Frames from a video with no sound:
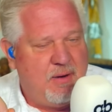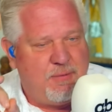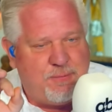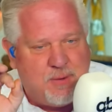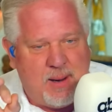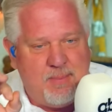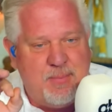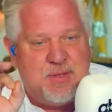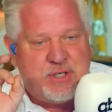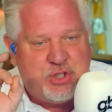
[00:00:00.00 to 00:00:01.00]
from
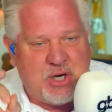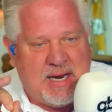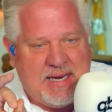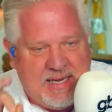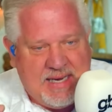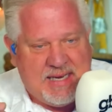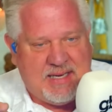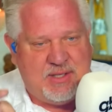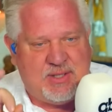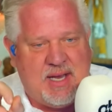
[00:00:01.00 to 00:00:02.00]
the
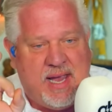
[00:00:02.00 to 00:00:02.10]
Chinese